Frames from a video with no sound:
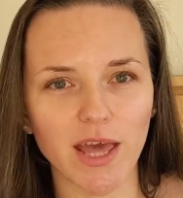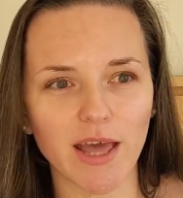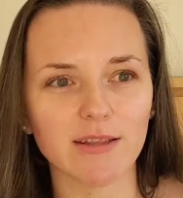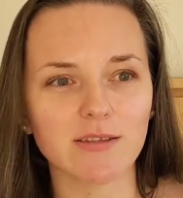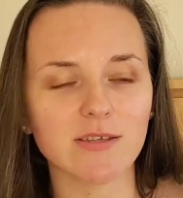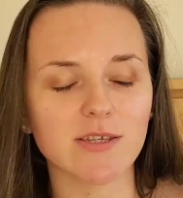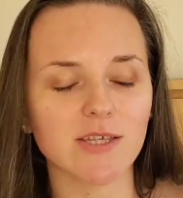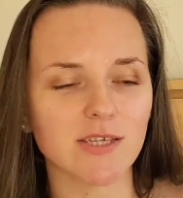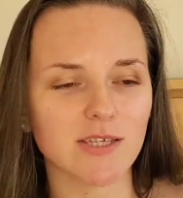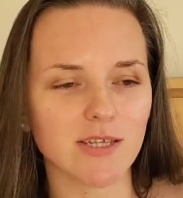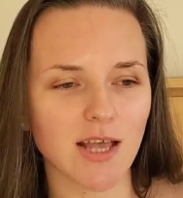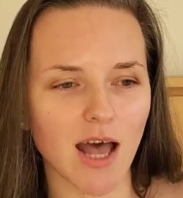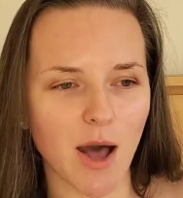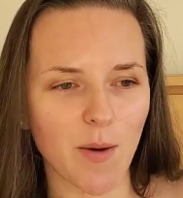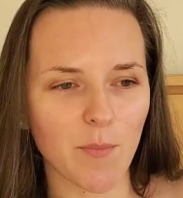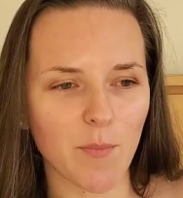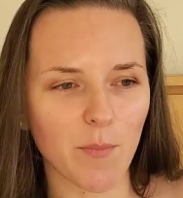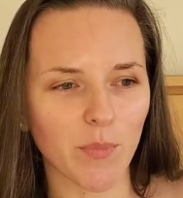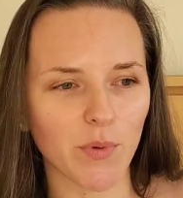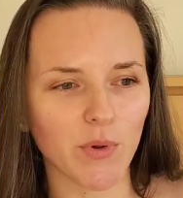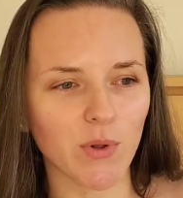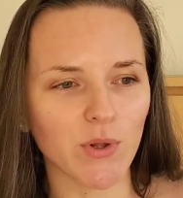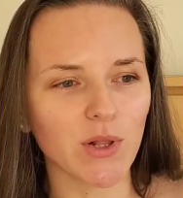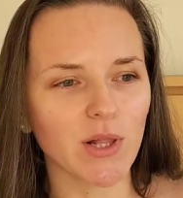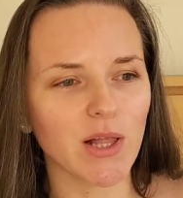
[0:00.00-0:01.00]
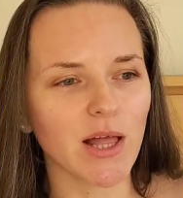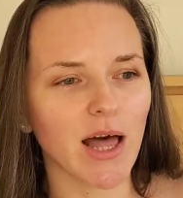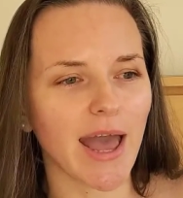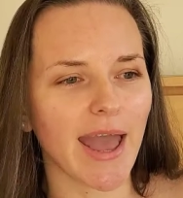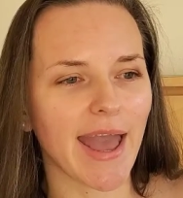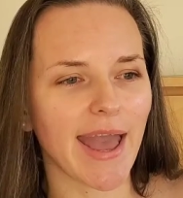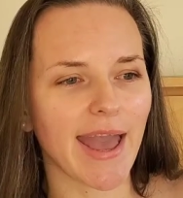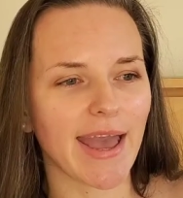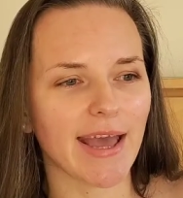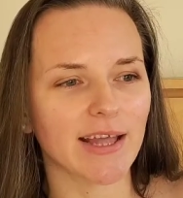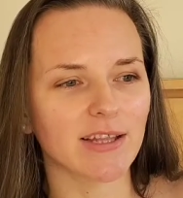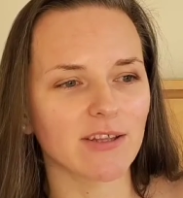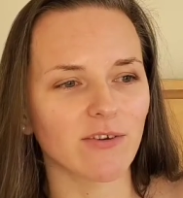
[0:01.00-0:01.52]
and supple
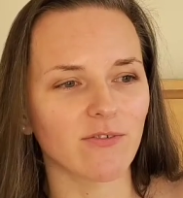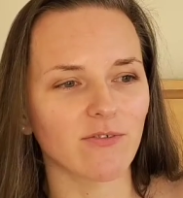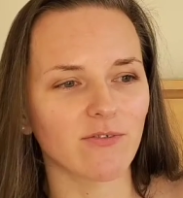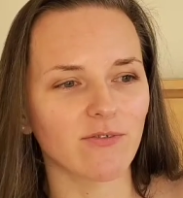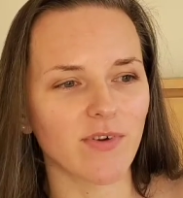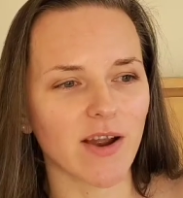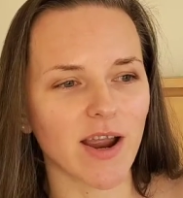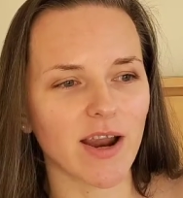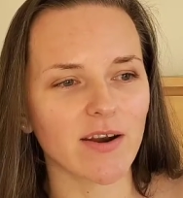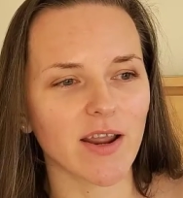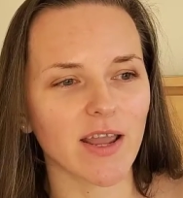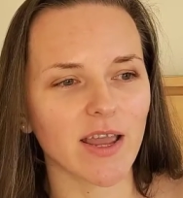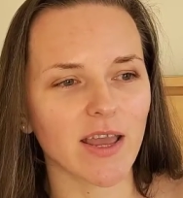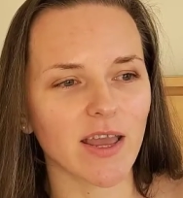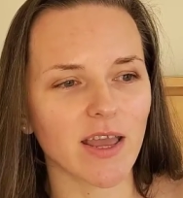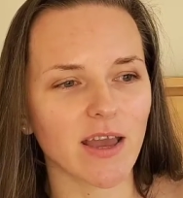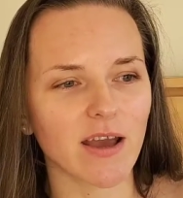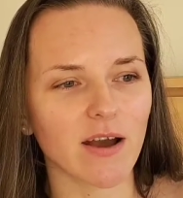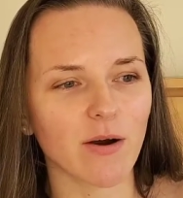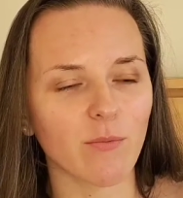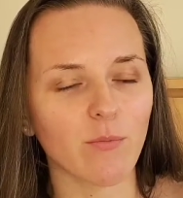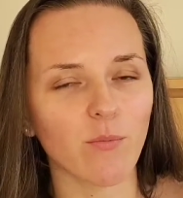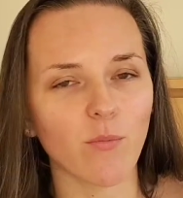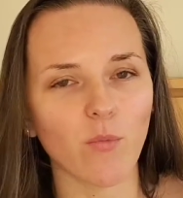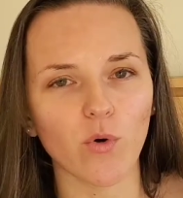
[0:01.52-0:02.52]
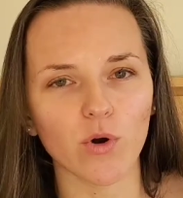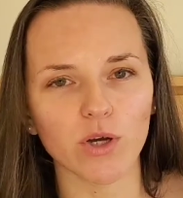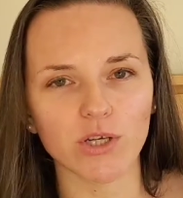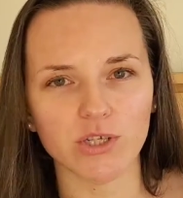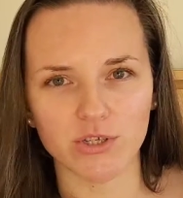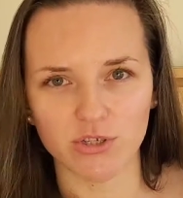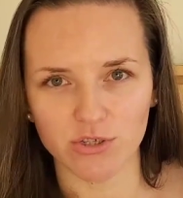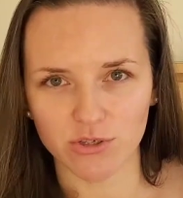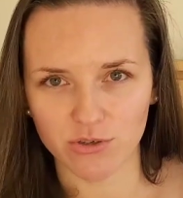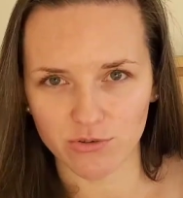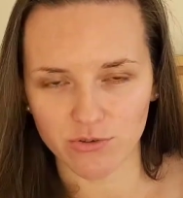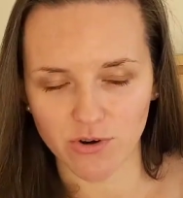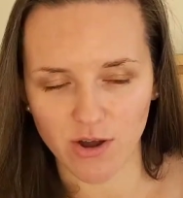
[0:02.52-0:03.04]
and very
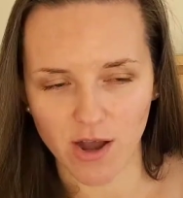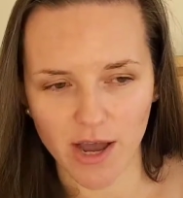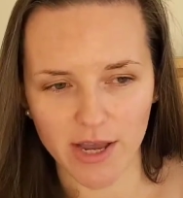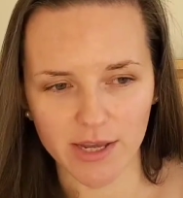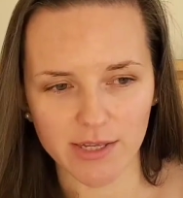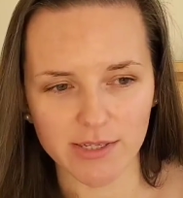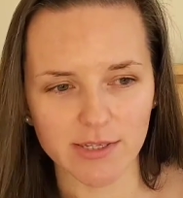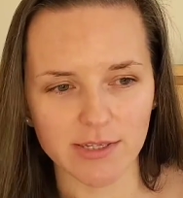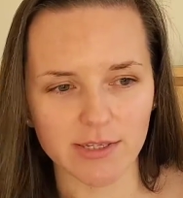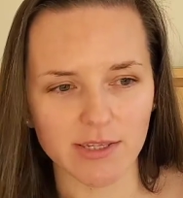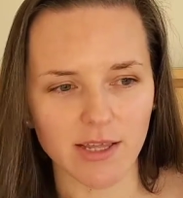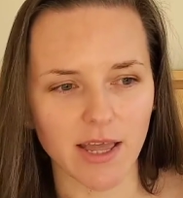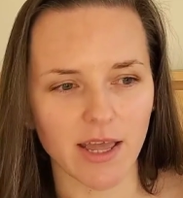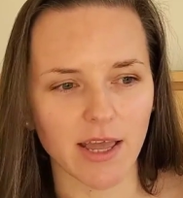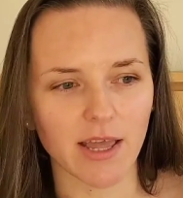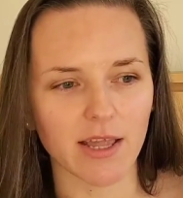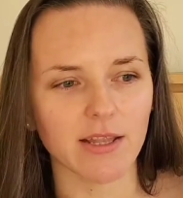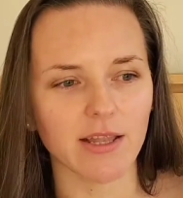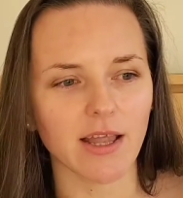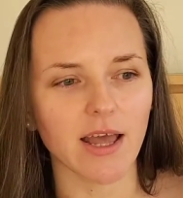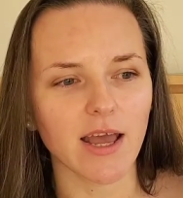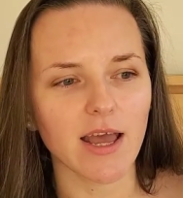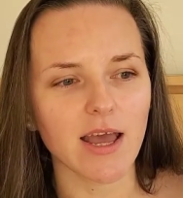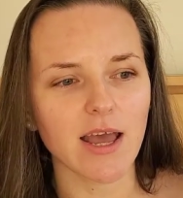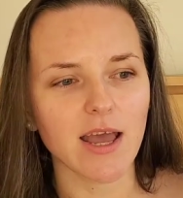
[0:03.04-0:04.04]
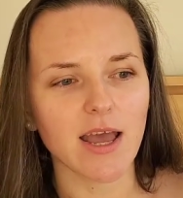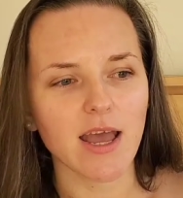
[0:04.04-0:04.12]
moisturized, and